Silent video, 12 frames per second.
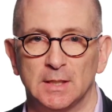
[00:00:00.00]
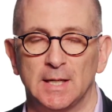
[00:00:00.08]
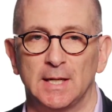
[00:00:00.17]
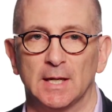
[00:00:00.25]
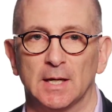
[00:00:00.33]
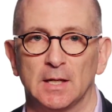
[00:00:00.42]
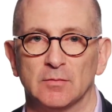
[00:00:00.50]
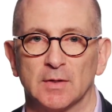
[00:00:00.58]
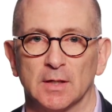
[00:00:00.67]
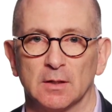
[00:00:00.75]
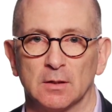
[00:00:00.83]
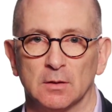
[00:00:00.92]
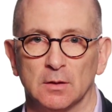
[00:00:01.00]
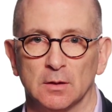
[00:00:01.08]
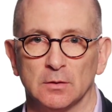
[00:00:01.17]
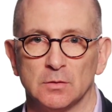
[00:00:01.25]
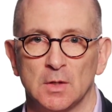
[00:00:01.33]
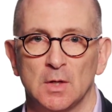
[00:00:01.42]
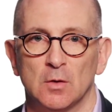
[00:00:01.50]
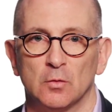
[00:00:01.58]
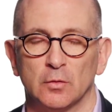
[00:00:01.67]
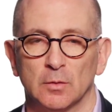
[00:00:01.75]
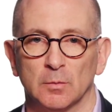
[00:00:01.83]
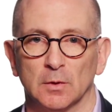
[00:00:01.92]
today, I have gotten calls
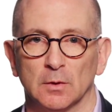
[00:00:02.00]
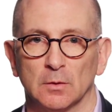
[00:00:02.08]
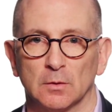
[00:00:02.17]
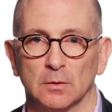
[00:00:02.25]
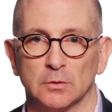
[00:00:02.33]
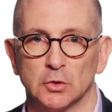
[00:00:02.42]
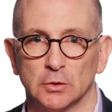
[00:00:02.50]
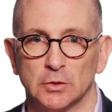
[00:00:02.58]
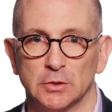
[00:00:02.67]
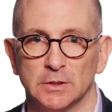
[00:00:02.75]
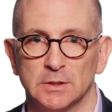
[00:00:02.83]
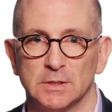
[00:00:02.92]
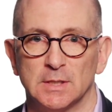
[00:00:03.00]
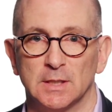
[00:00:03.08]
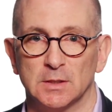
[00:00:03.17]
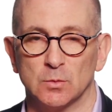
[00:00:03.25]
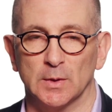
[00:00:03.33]
from local churches as